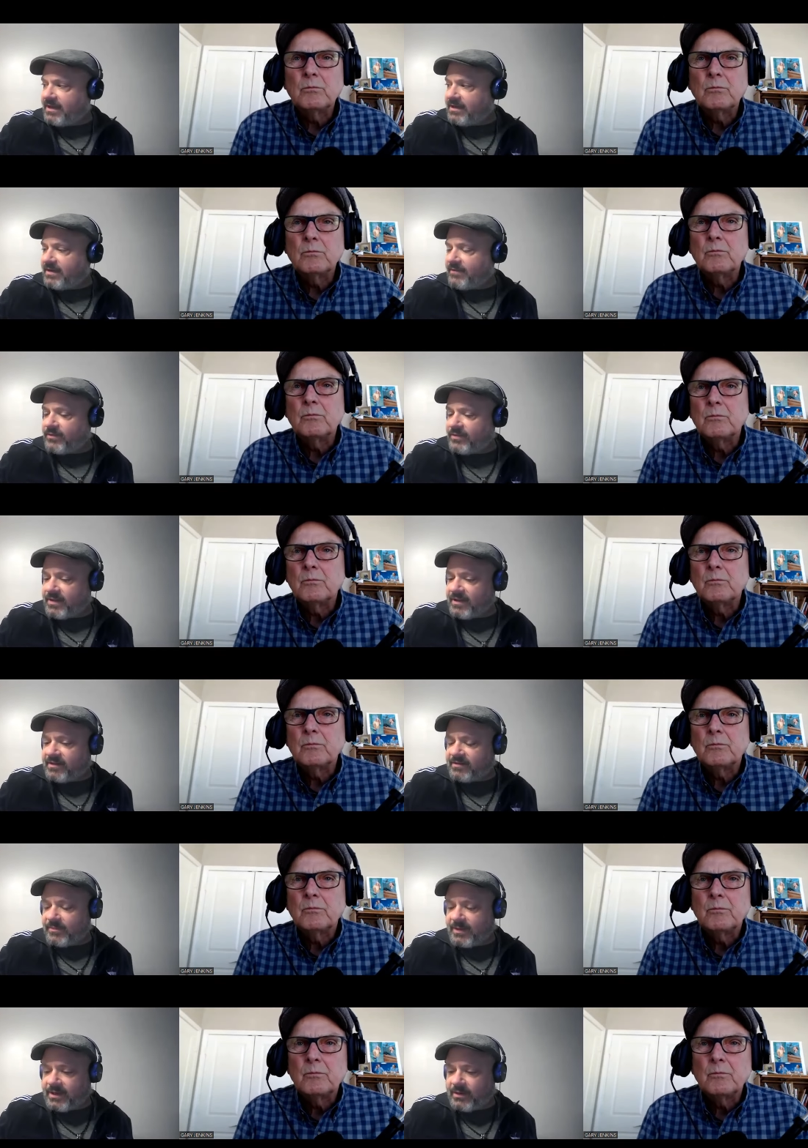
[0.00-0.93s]
Speaker 1: to be and
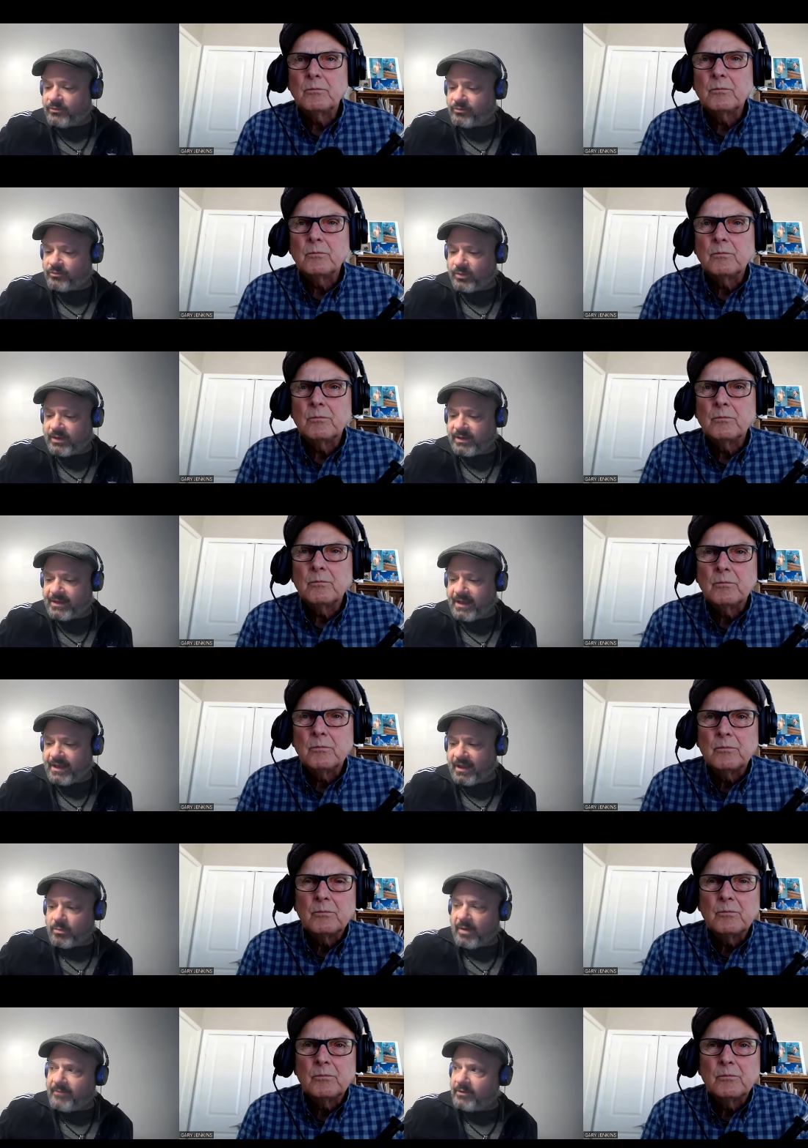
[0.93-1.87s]
different things. I mean, it was
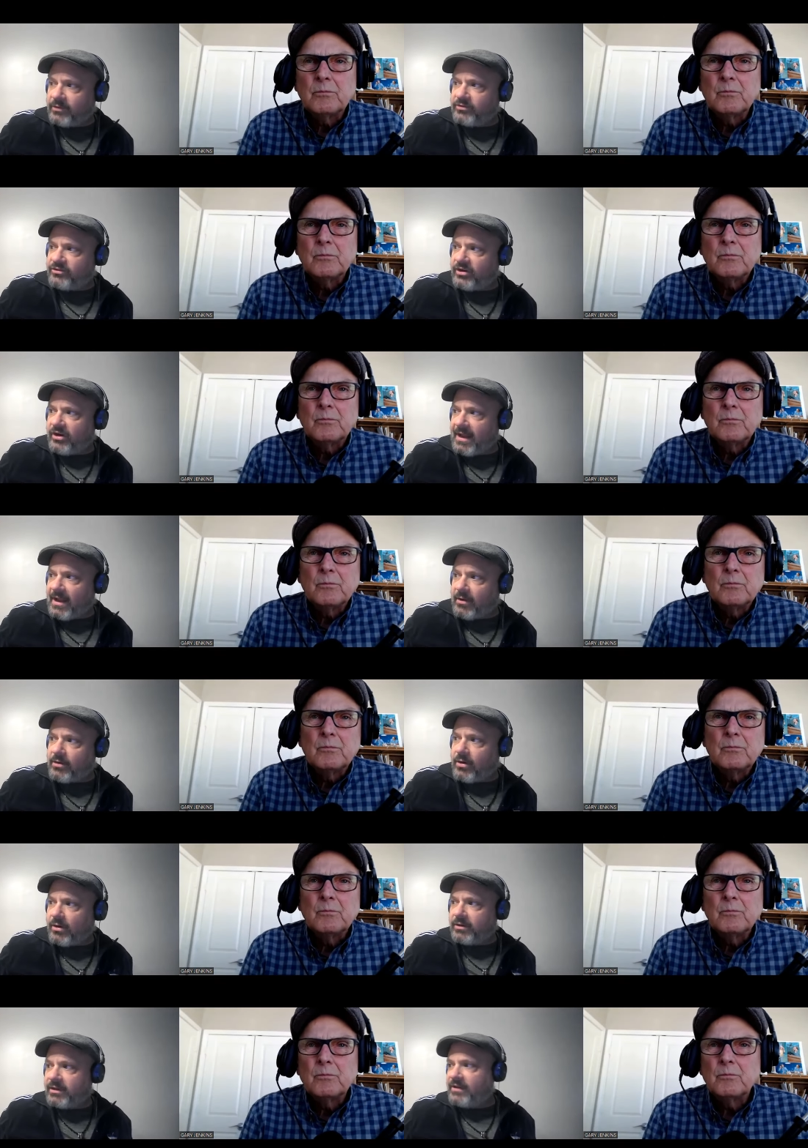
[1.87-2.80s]
really revolutionary
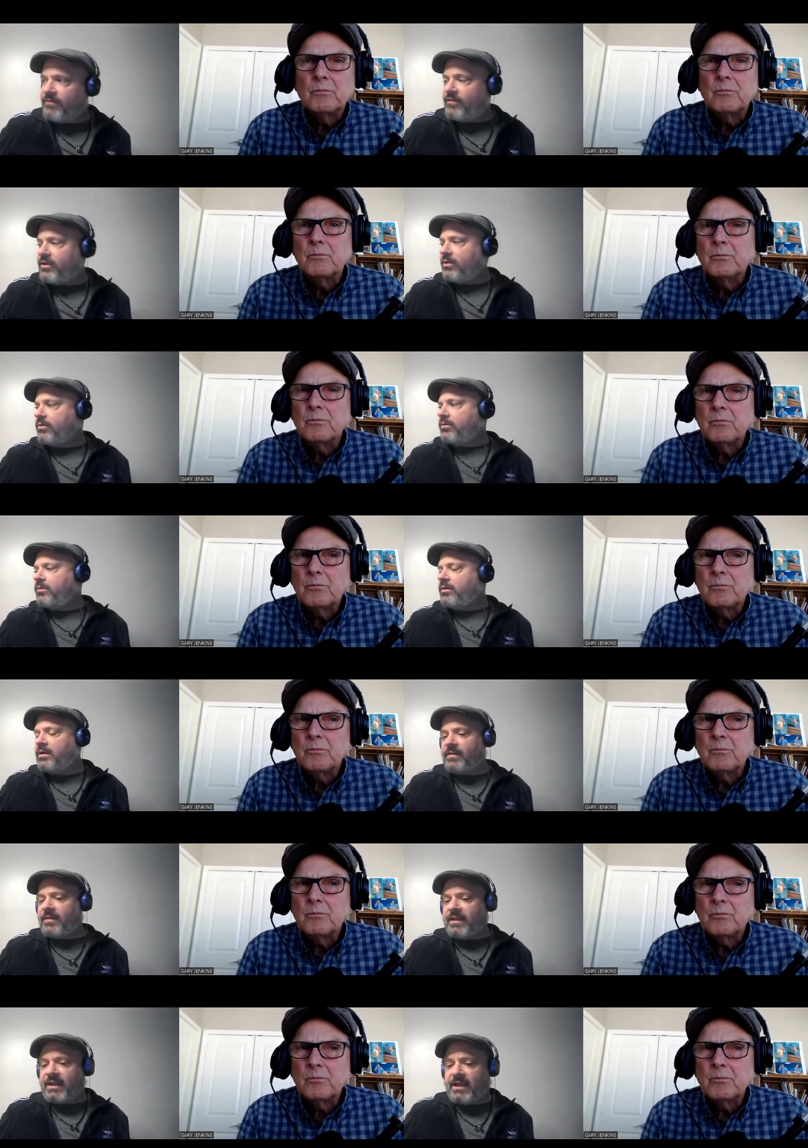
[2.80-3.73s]
how Curly
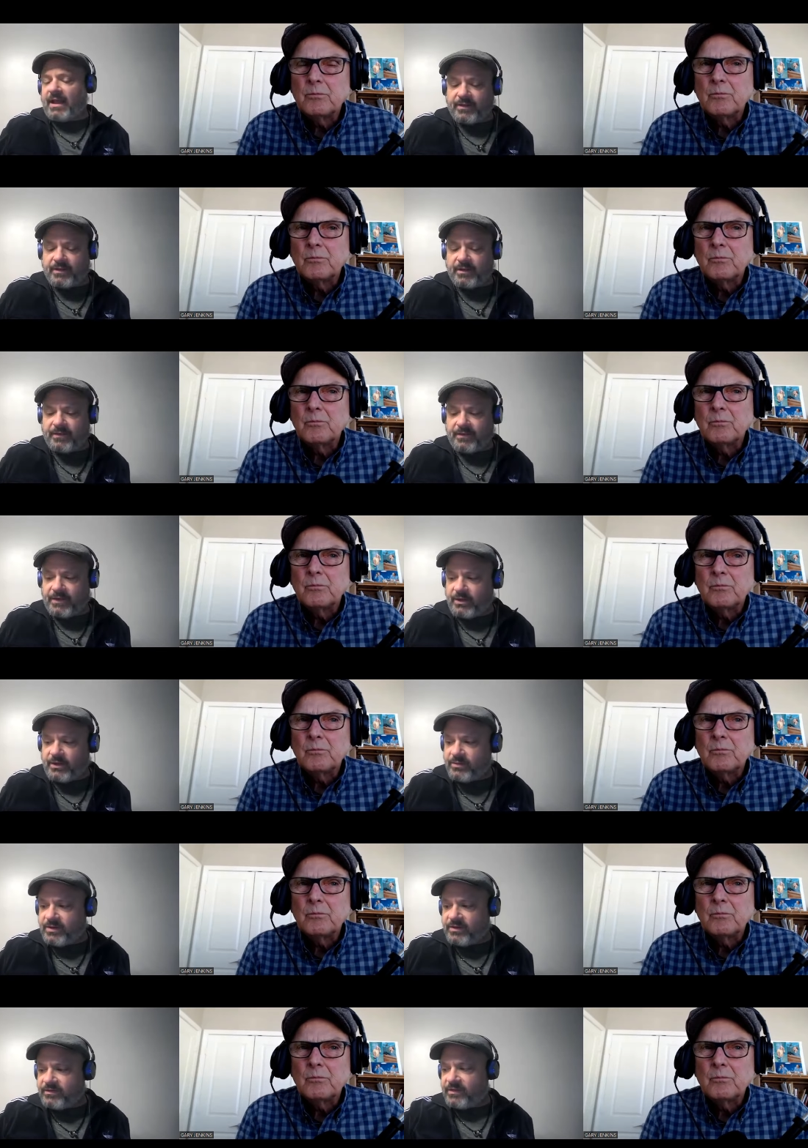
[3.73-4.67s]
viewed the
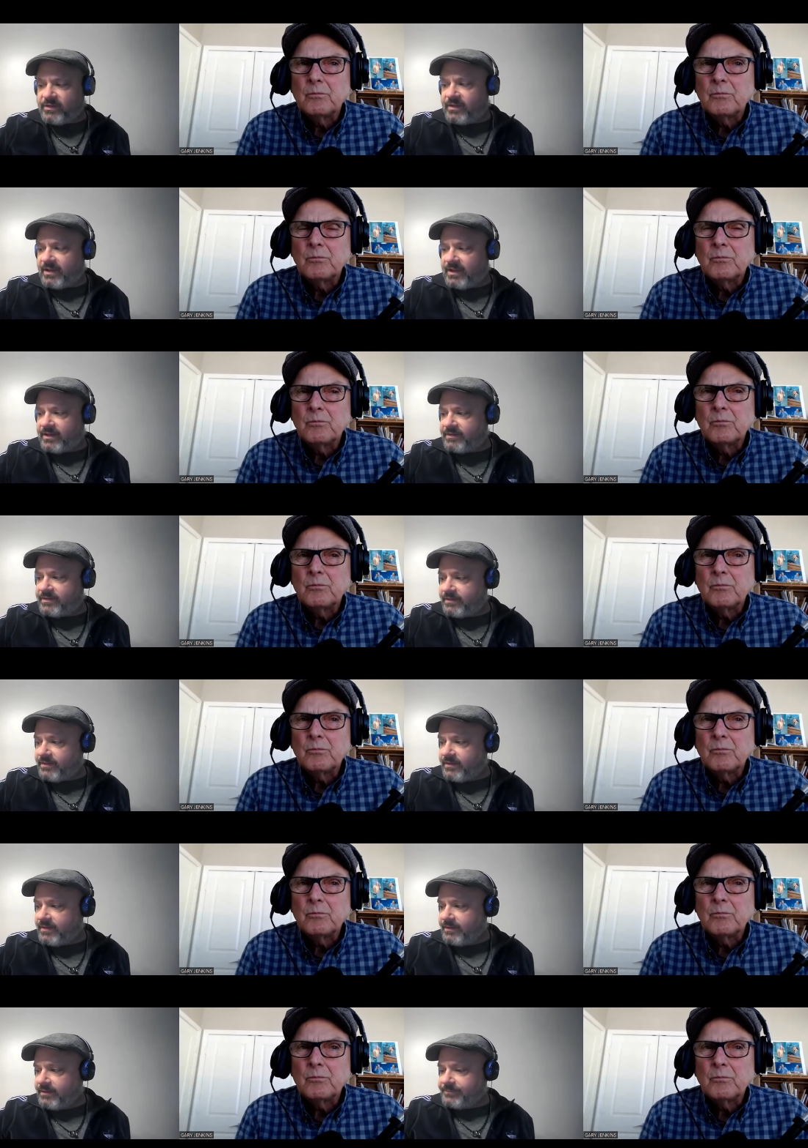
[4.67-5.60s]
unions and
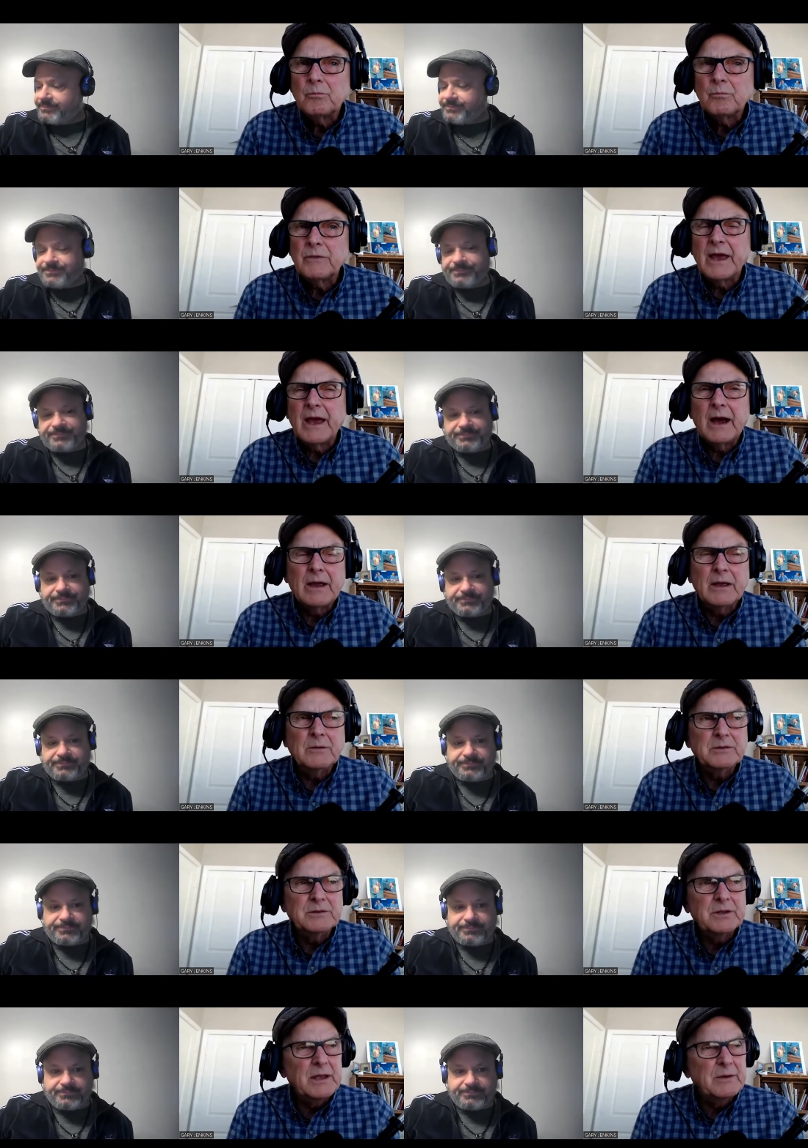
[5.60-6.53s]
things.
Speaker 2: Yeah,
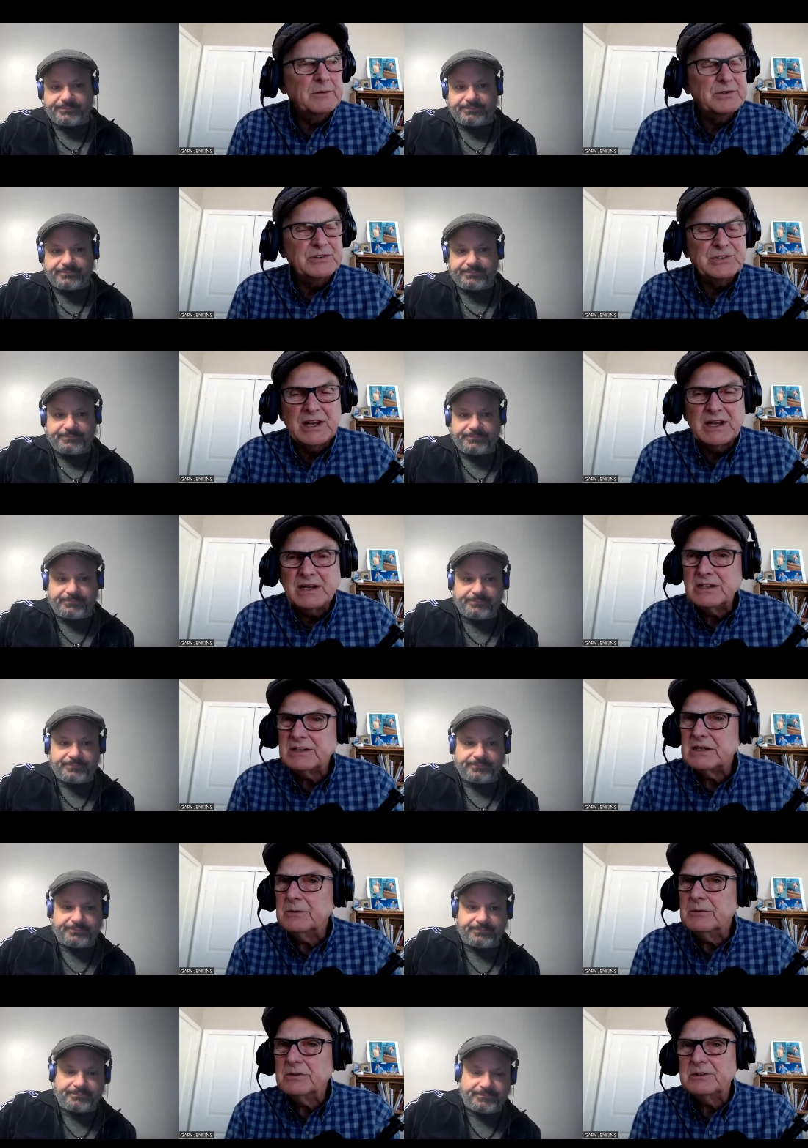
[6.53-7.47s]
he was a
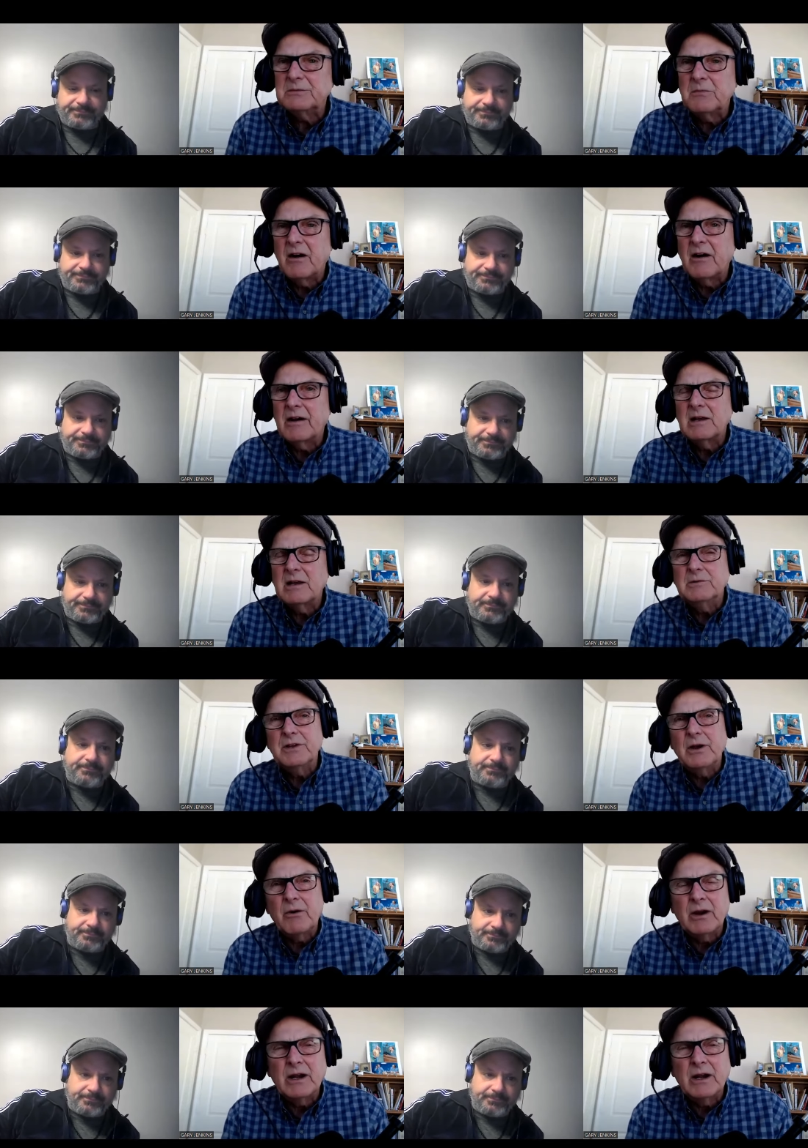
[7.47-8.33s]
genius. He was smart. He was an